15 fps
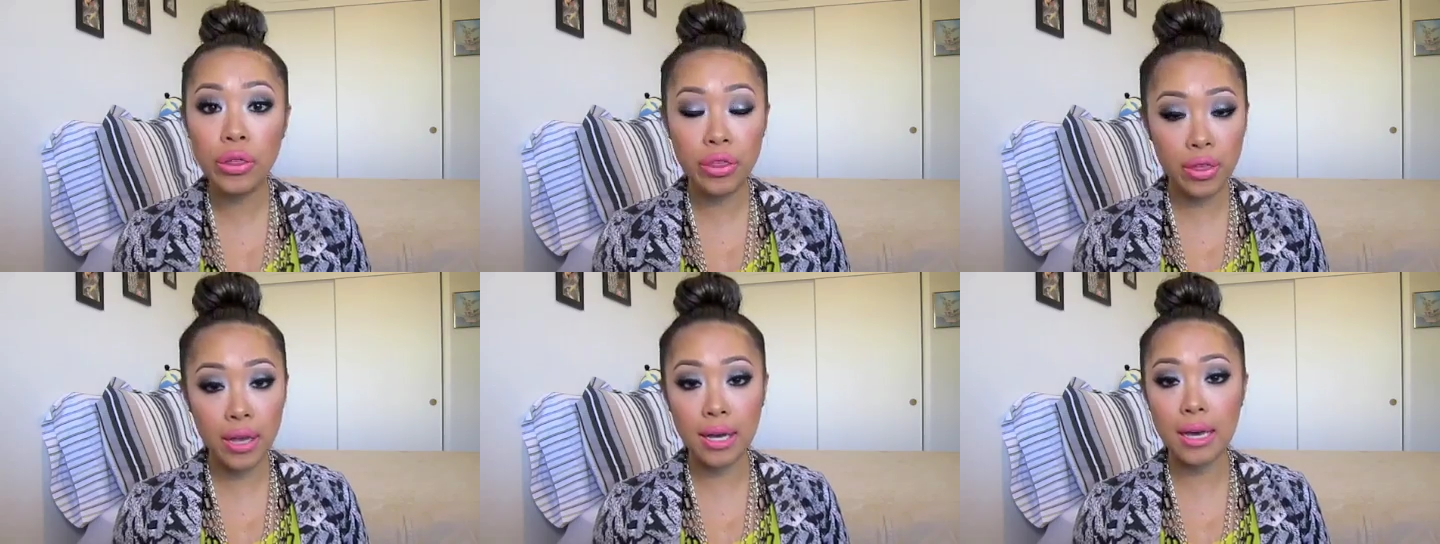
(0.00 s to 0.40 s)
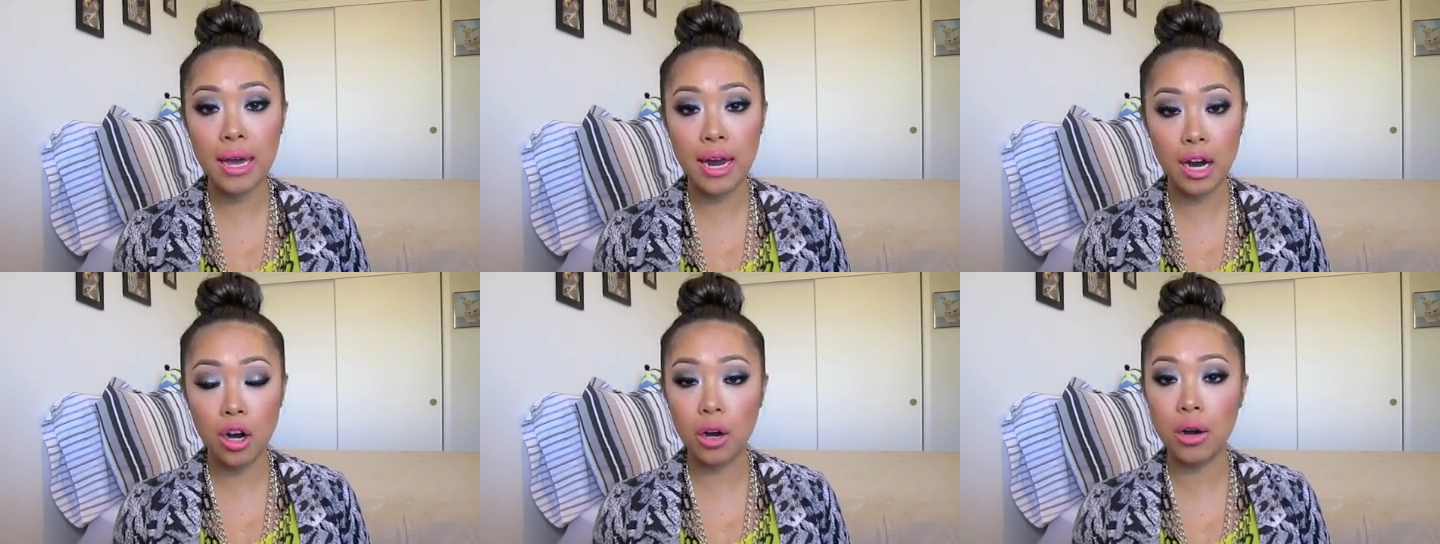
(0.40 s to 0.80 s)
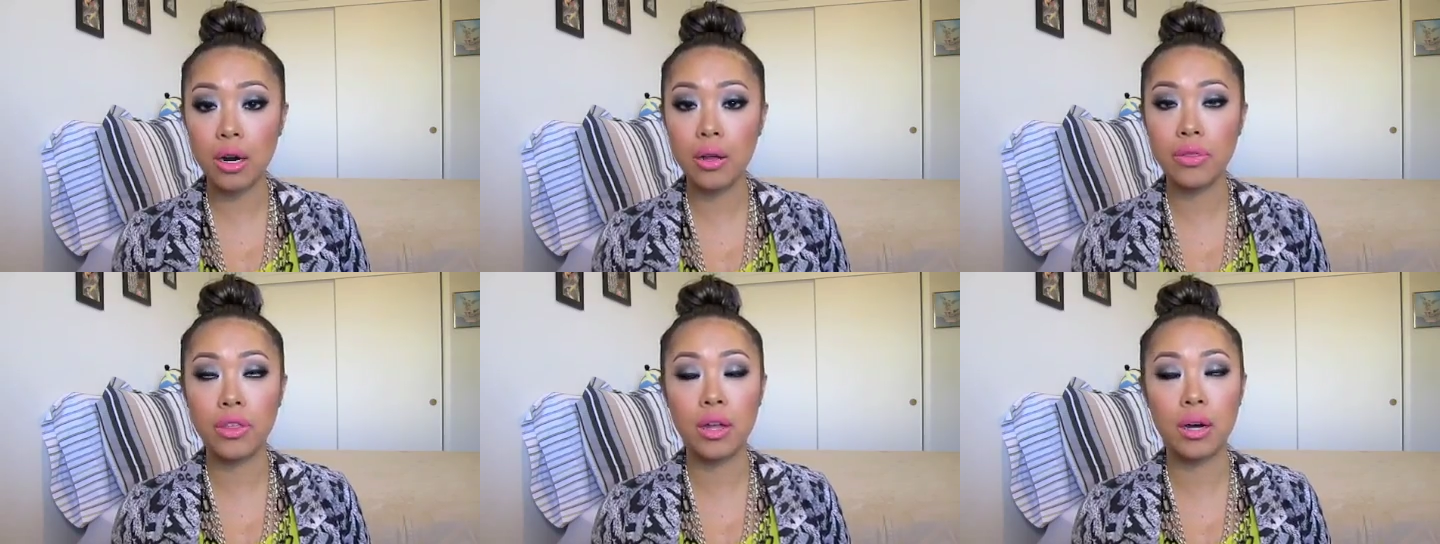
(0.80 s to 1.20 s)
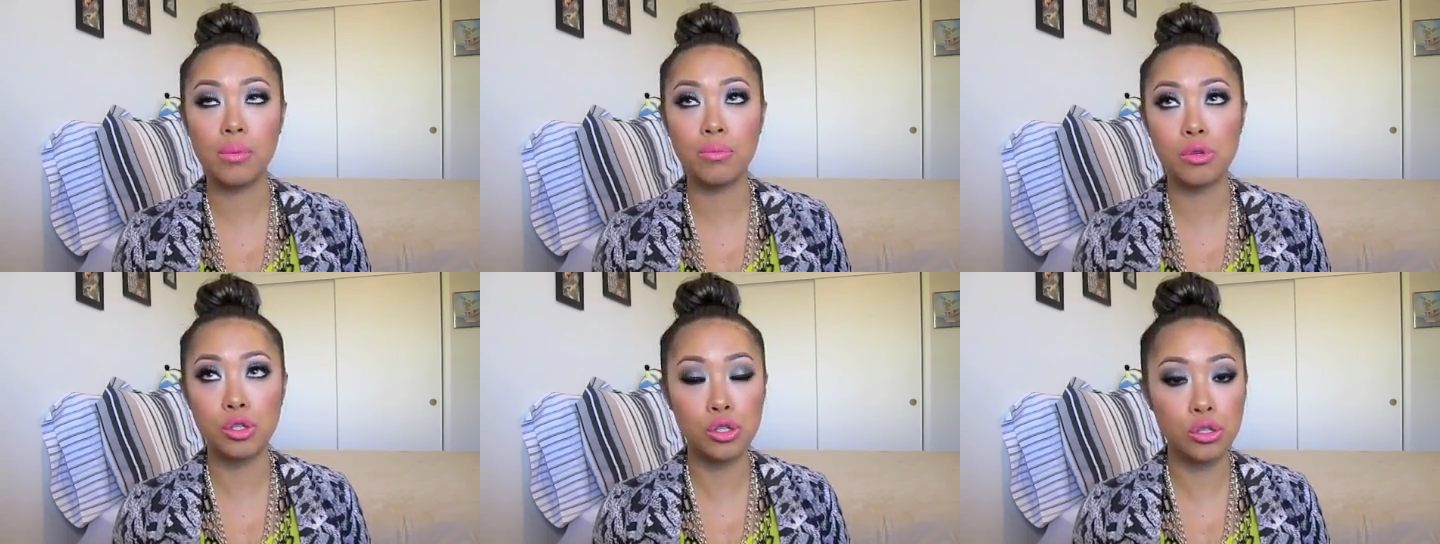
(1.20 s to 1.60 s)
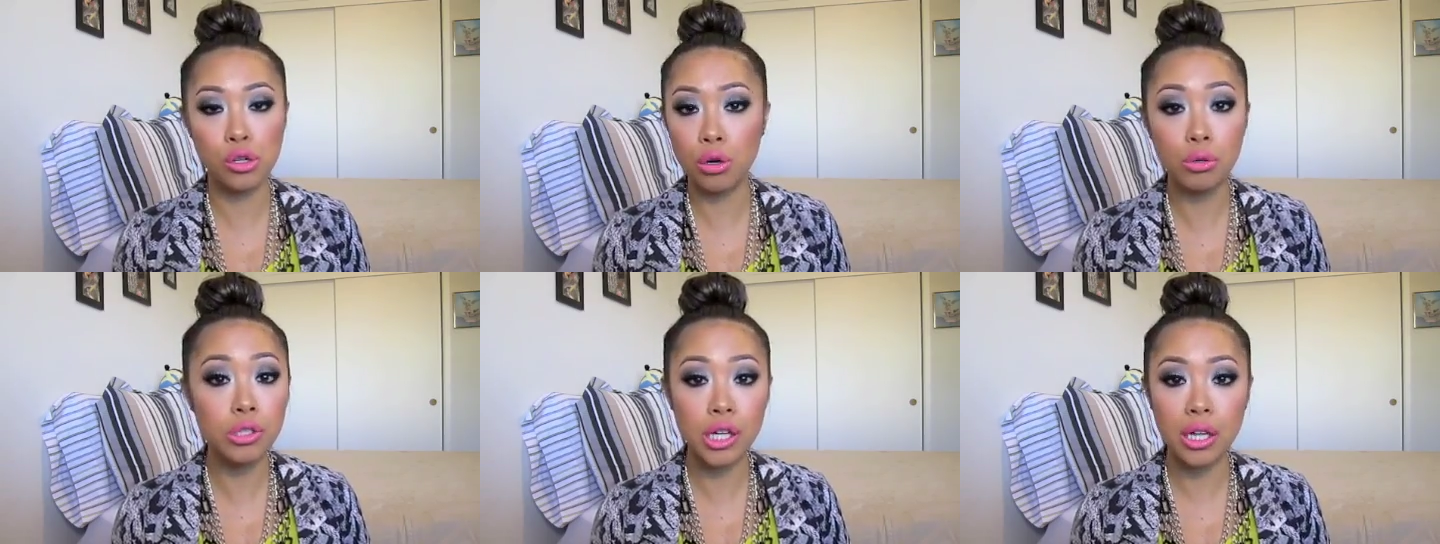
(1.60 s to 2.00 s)
thick hair that I'm
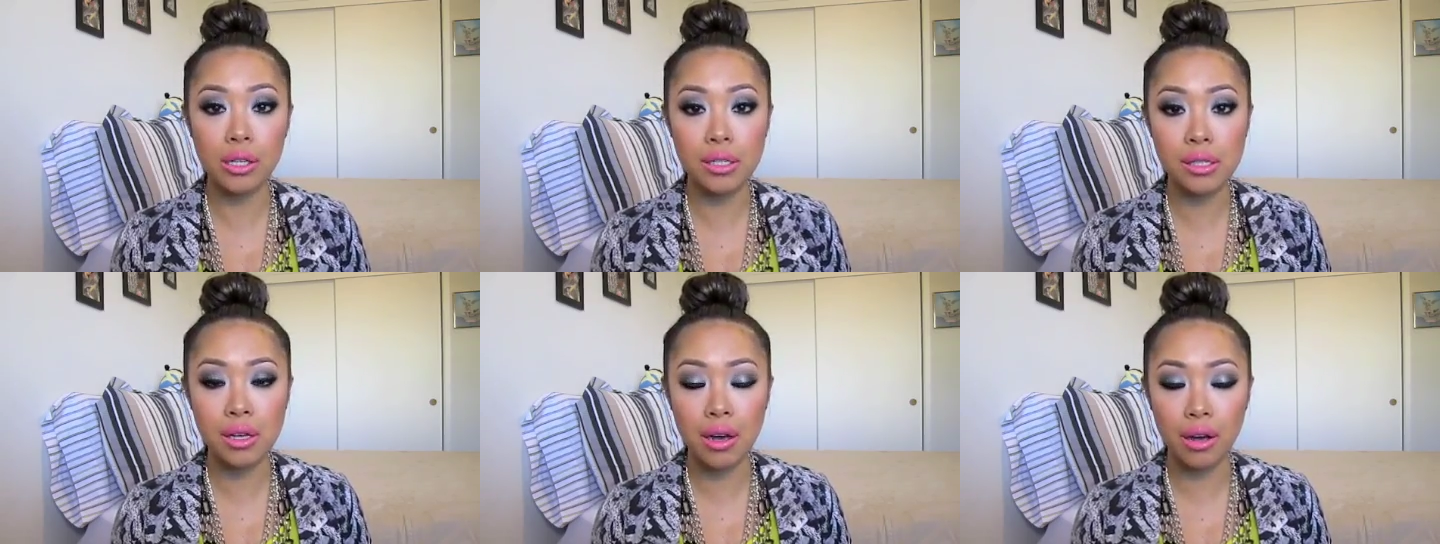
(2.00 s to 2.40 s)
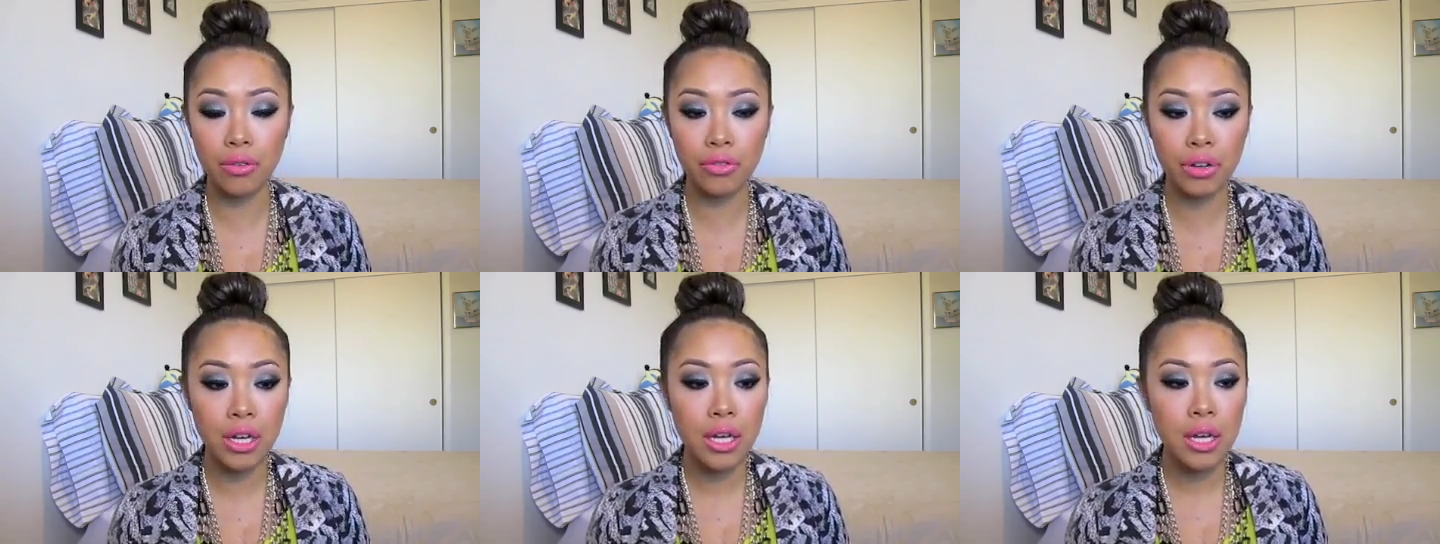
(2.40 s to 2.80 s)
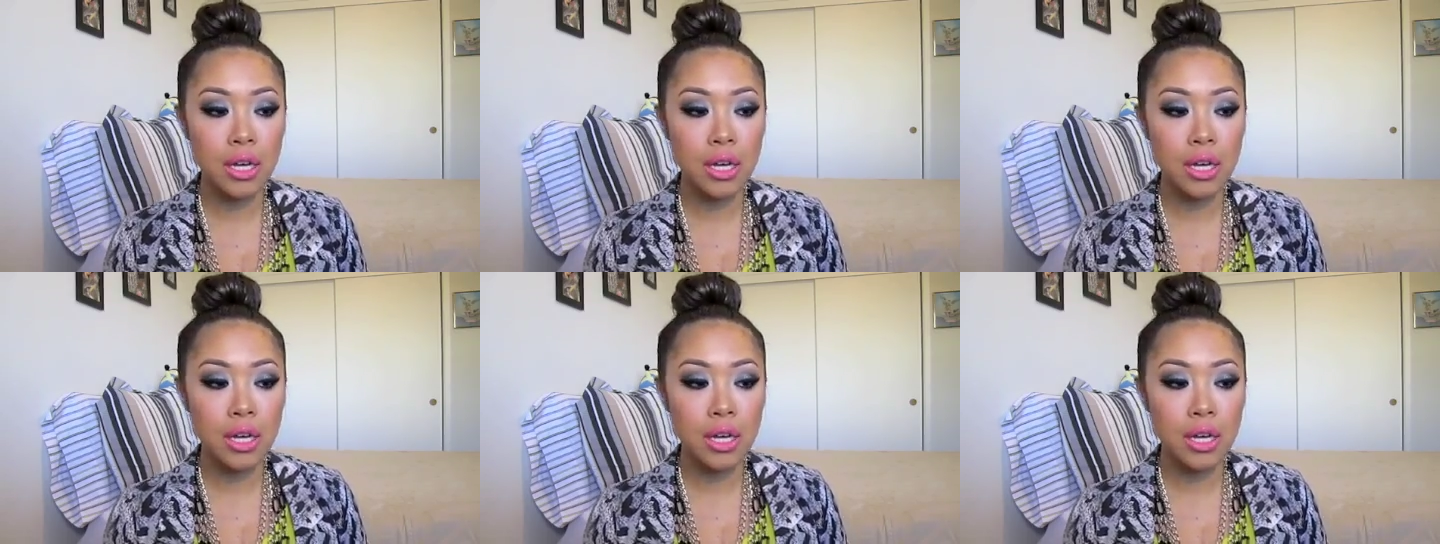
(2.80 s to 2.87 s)
so jealous of.